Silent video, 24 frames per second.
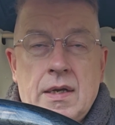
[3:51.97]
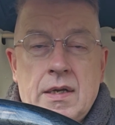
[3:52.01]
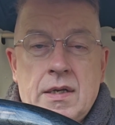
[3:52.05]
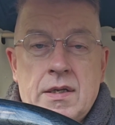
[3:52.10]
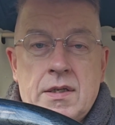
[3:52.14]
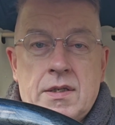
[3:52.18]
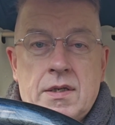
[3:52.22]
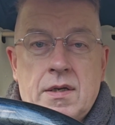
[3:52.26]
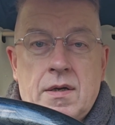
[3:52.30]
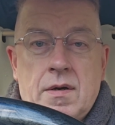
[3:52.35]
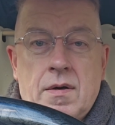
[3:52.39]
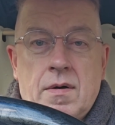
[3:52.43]

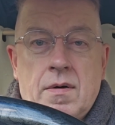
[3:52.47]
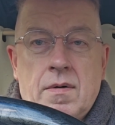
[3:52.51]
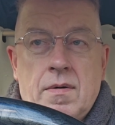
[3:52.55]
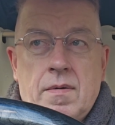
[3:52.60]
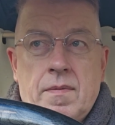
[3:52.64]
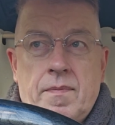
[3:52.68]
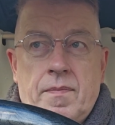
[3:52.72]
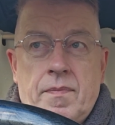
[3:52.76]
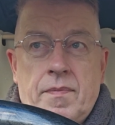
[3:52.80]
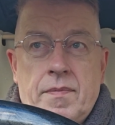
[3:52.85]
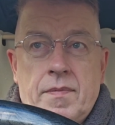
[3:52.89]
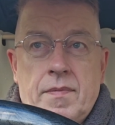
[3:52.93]
So
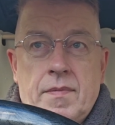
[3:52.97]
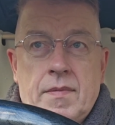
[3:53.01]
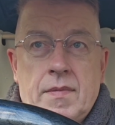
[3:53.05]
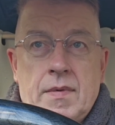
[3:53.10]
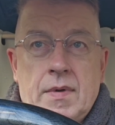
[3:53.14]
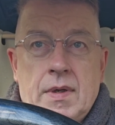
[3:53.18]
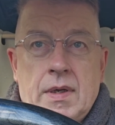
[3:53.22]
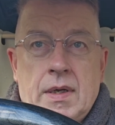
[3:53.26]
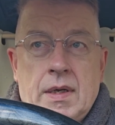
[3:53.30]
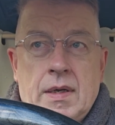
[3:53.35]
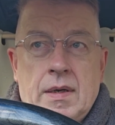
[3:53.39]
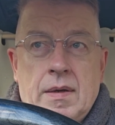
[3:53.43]

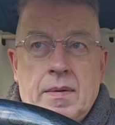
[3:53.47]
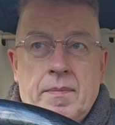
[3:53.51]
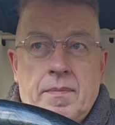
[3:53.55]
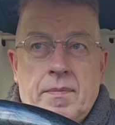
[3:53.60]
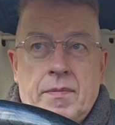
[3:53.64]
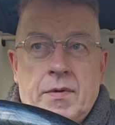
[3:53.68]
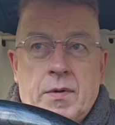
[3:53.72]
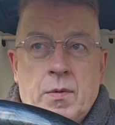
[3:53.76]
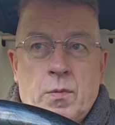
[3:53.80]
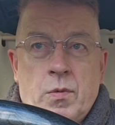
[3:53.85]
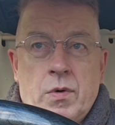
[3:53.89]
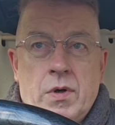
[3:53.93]

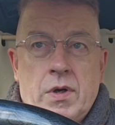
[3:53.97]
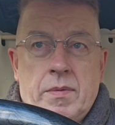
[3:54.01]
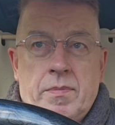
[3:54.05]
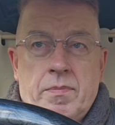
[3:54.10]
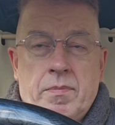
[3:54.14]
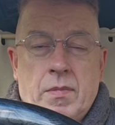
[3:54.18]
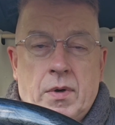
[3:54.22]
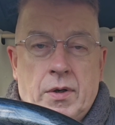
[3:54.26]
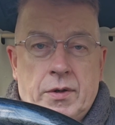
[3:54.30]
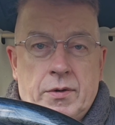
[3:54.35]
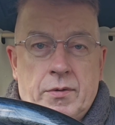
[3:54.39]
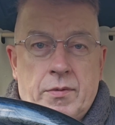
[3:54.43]
the word
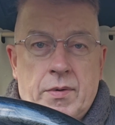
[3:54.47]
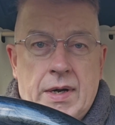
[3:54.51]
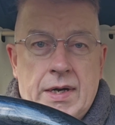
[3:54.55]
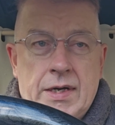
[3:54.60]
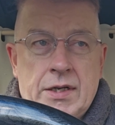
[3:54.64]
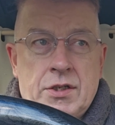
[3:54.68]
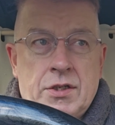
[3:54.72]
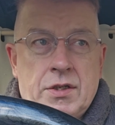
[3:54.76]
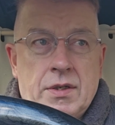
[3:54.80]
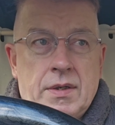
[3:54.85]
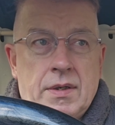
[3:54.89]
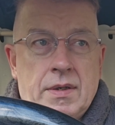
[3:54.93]

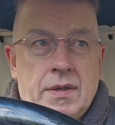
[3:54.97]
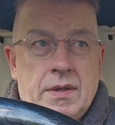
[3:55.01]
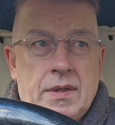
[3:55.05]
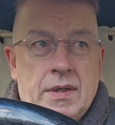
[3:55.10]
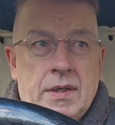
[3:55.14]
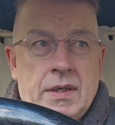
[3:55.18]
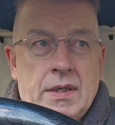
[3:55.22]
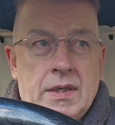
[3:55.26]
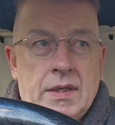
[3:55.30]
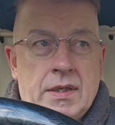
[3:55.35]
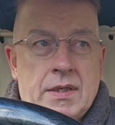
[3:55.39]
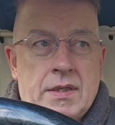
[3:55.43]
moderation
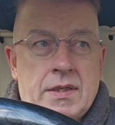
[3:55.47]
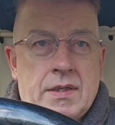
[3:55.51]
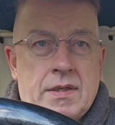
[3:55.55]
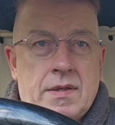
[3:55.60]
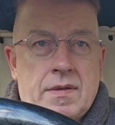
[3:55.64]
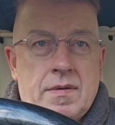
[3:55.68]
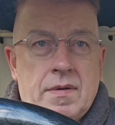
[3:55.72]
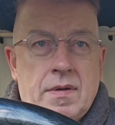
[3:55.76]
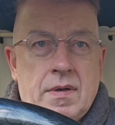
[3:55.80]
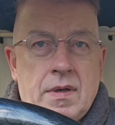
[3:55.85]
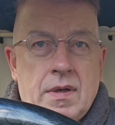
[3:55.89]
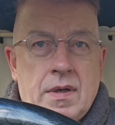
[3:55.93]

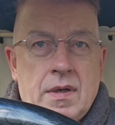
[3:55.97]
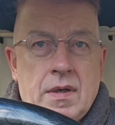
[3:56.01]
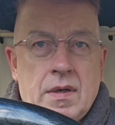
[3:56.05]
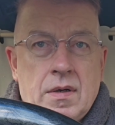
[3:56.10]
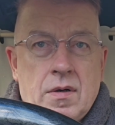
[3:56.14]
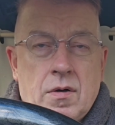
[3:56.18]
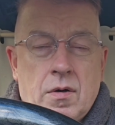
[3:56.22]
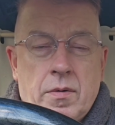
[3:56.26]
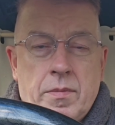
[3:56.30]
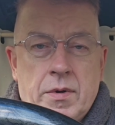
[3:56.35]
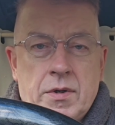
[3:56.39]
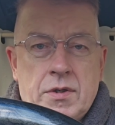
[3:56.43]
is
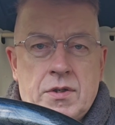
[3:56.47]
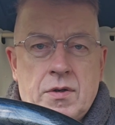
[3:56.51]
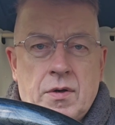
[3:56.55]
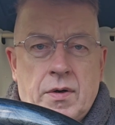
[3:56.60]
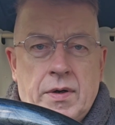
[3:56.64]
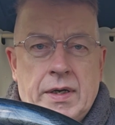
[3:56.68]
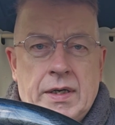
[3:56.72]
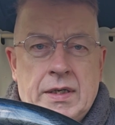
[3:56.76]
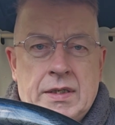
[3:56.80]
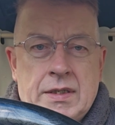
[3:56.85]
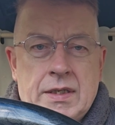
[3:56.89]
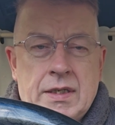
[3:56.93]
almost
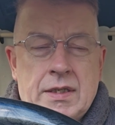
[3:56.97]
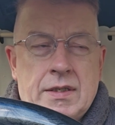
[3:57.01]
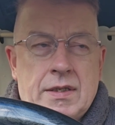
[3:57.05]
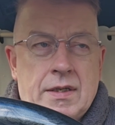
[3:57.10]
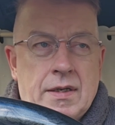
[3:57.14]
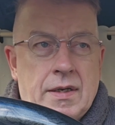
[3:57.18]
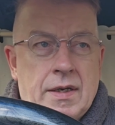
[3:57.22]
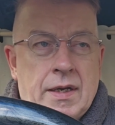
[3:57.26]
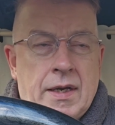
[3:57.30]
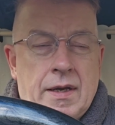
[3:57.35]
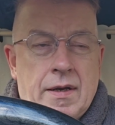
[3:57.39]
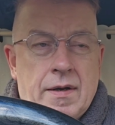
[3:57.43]

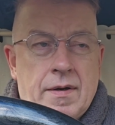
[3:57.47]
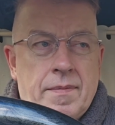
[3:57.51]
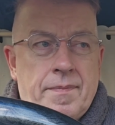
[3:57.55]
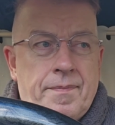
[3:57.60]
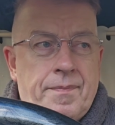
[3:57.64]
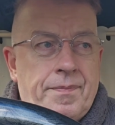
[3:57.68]
non-existent here.